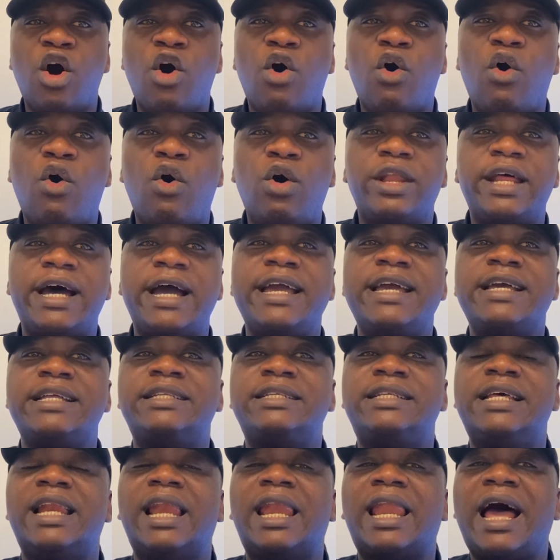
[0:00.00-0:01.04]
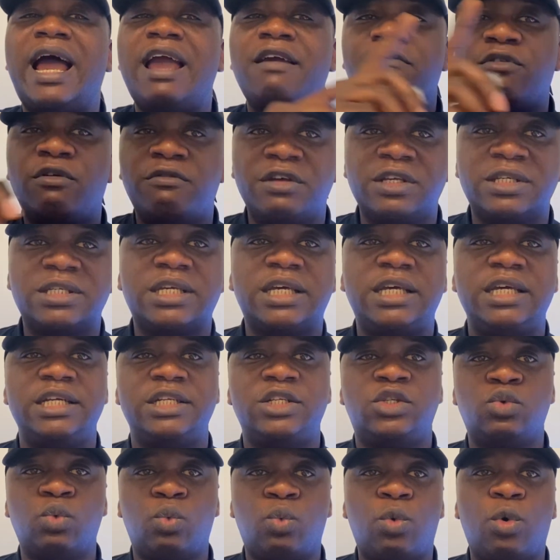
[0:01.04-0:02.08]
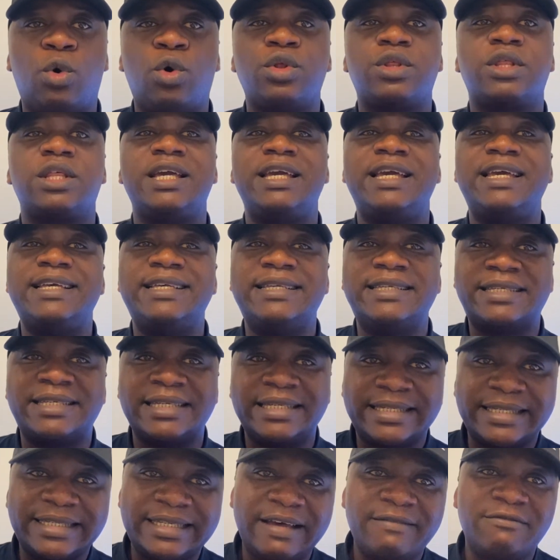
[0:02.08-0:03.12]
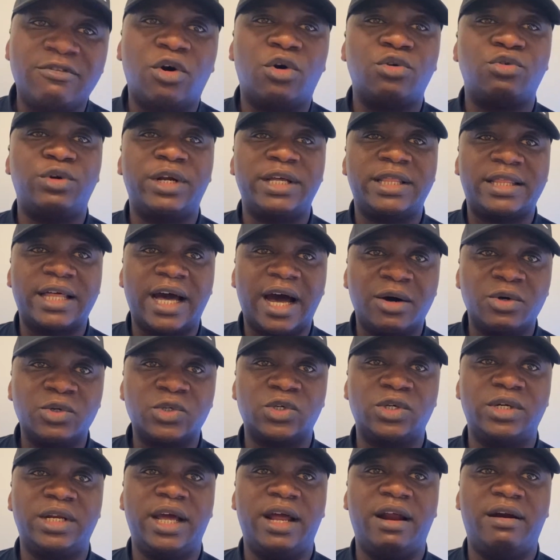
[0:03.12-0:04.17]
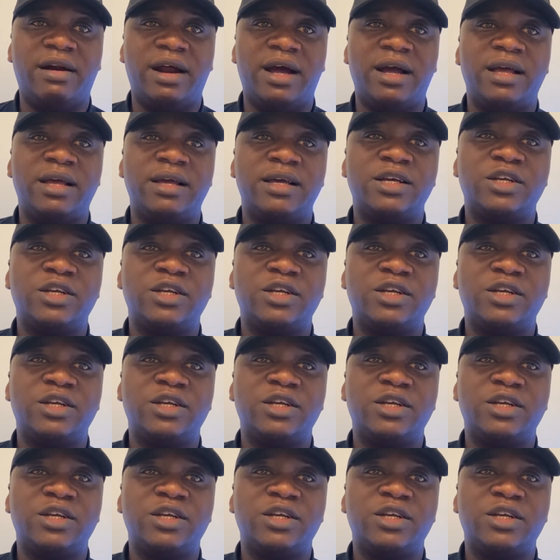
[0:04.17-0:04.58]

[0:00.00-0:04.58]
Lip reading: all that the life of his kids worth is 700,000 naira.